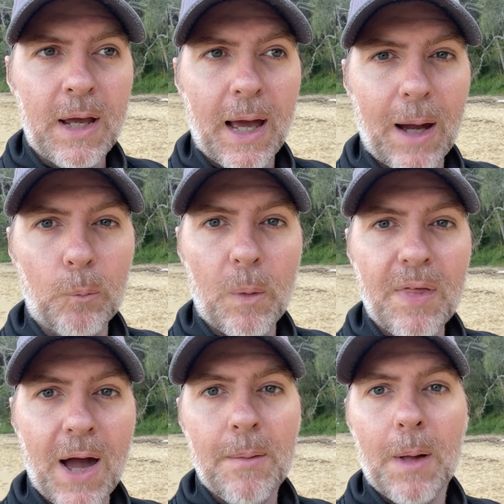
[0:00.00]
And with
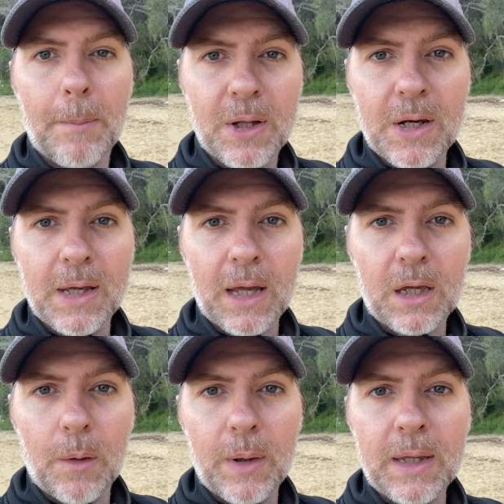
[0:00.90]
that, I'm going to get
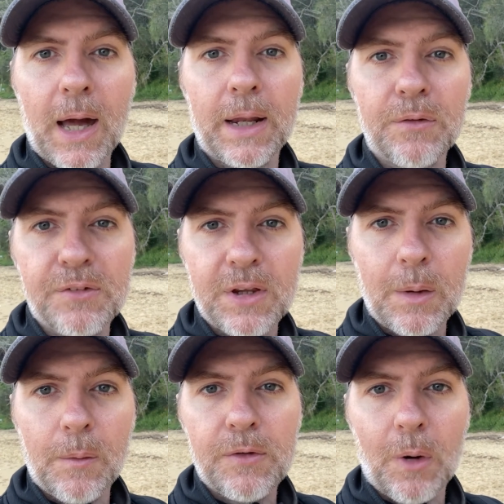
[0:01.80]
going, and I'll see
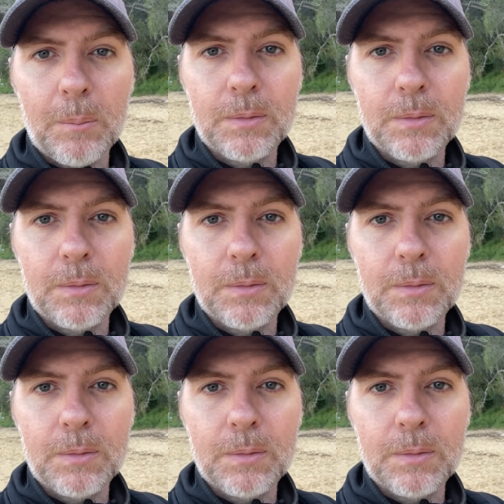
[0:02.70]
you at the top.